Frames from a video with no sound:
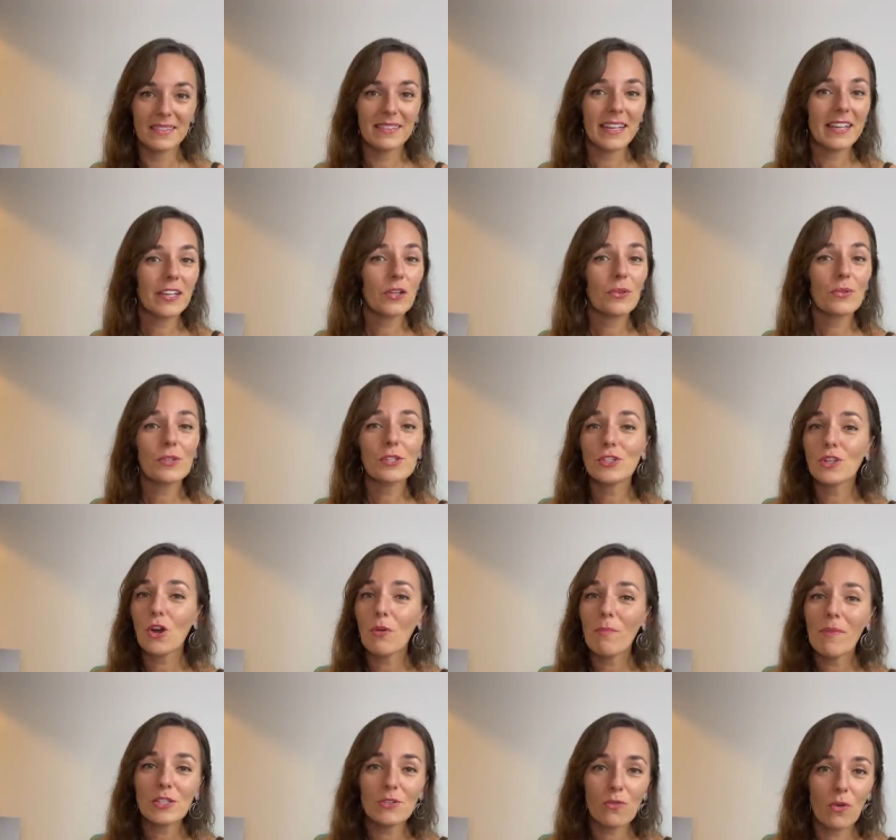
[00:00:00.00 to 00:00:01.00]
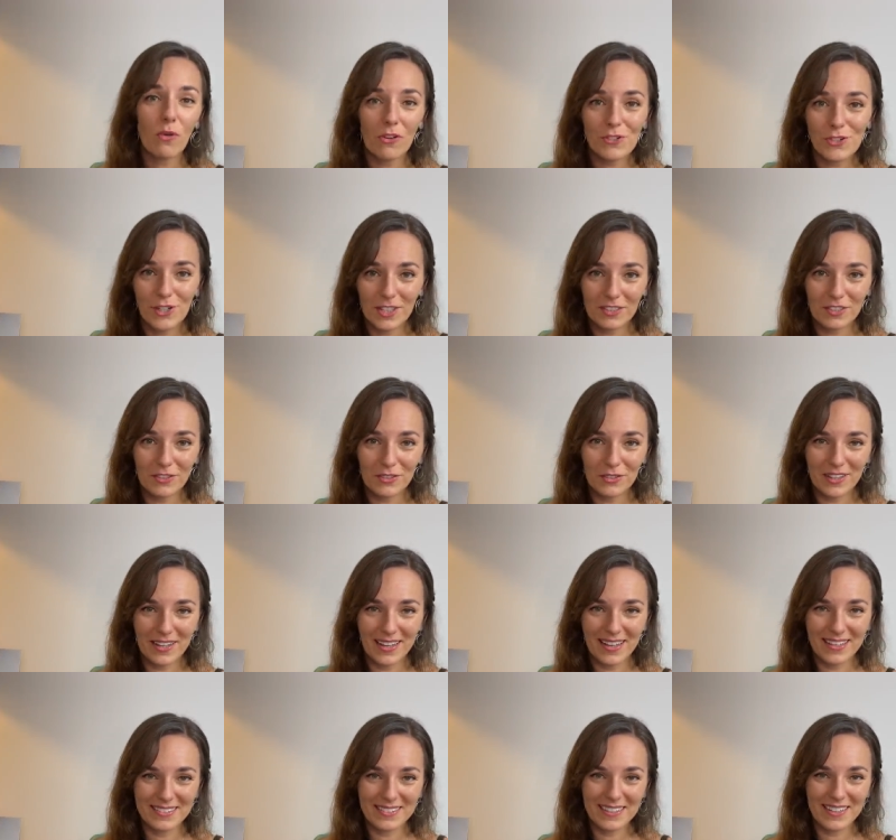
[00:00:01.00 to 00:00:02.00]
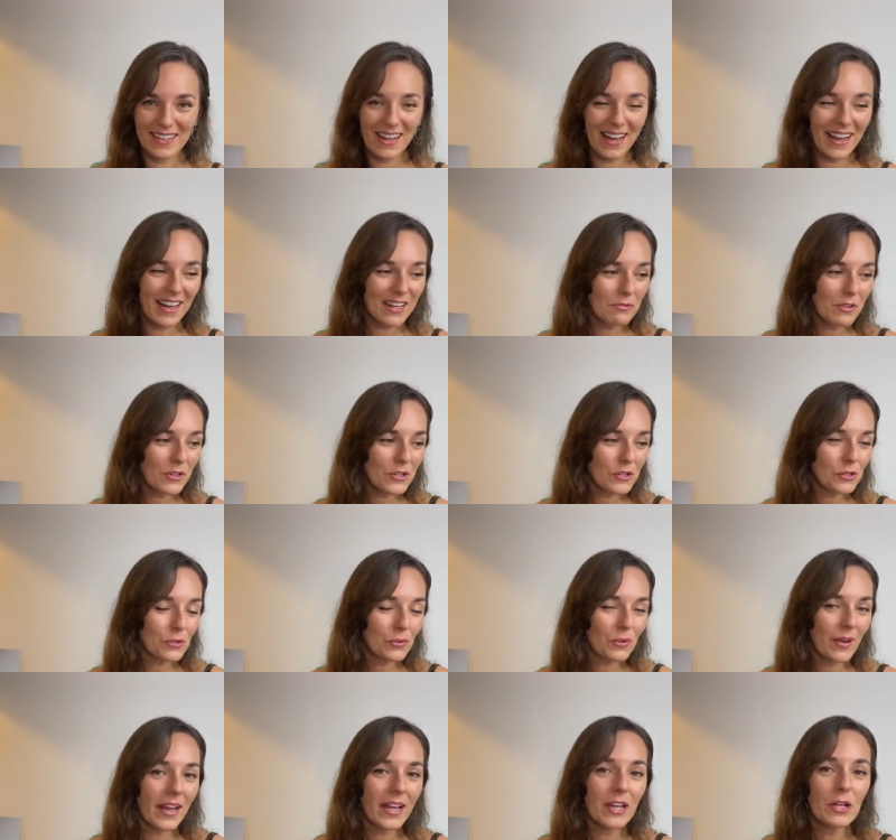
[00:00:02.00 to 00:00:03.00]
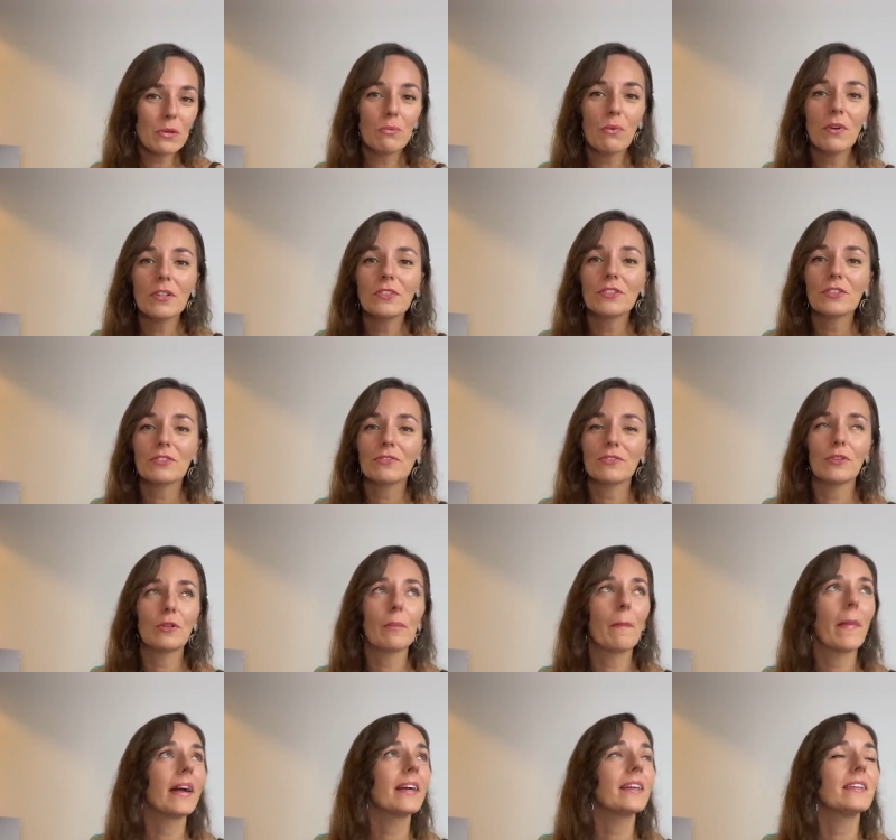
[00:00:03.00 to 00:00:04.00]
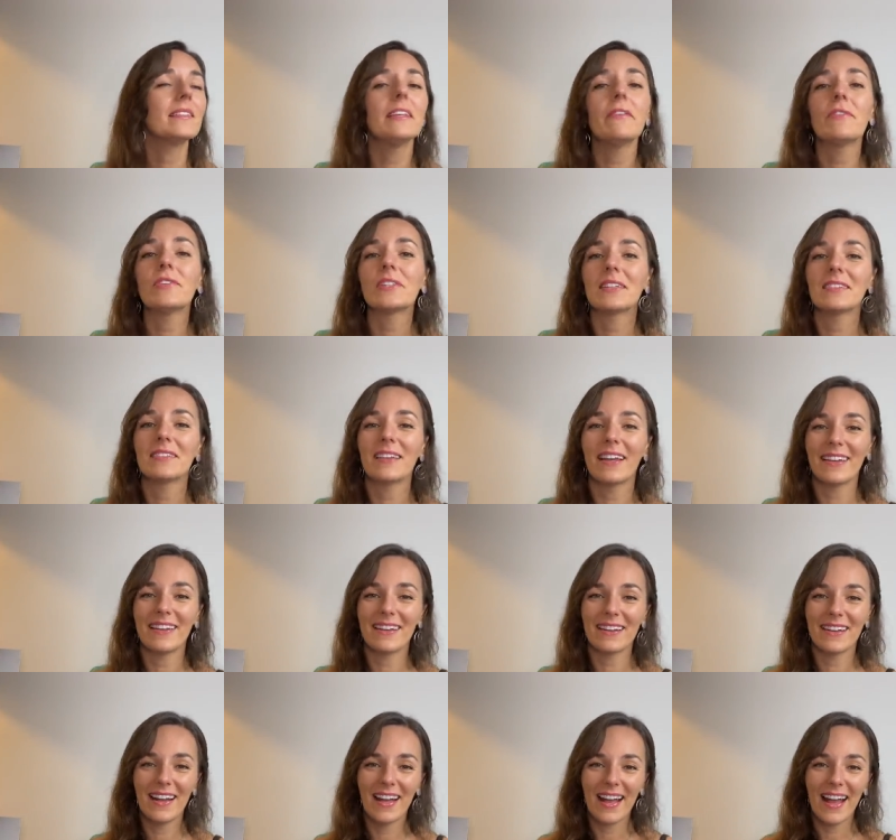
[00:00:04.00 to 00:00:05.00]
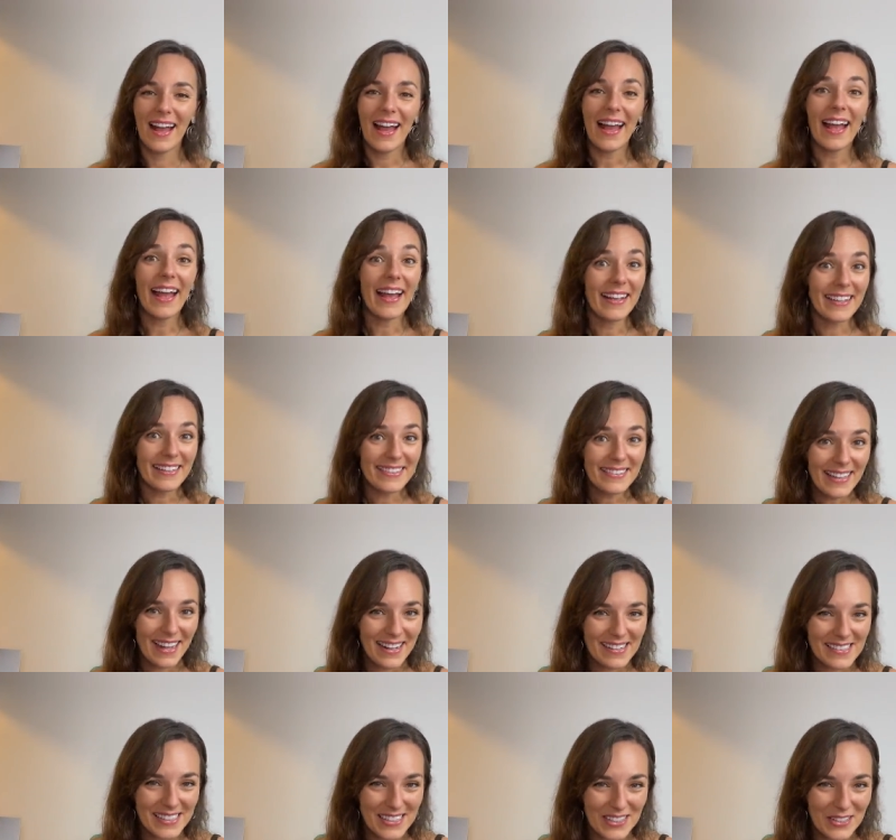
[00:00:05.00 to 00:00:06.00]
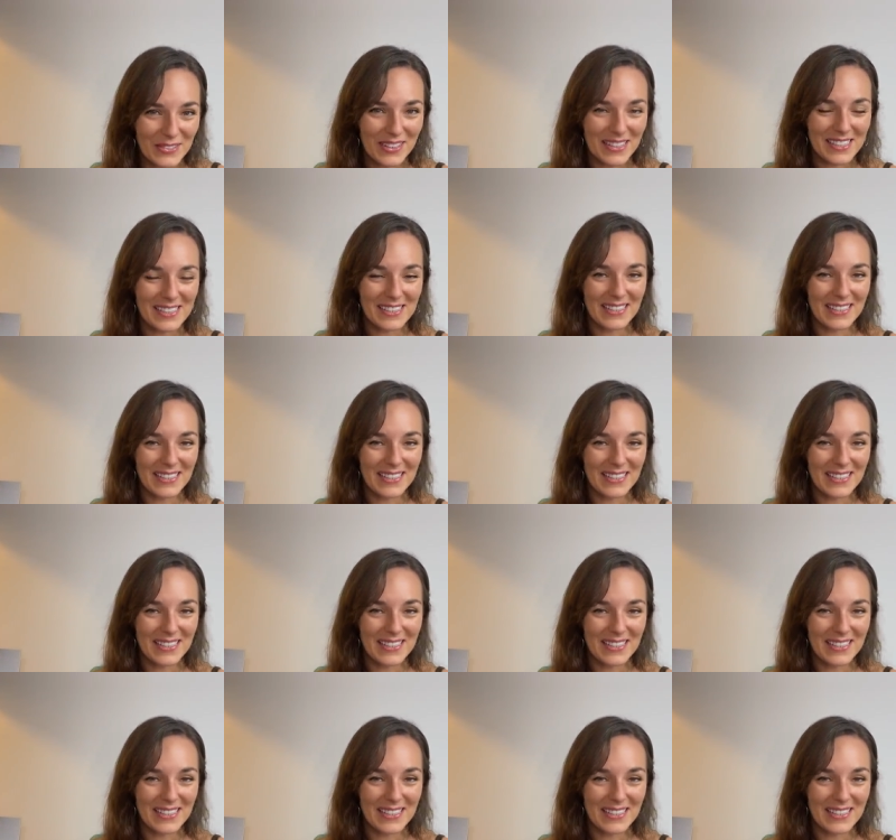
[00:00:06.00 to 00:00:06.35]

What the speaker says: Thank you so much for watching till the end. I wish you a wonderful, magnificent day, and I'll see you next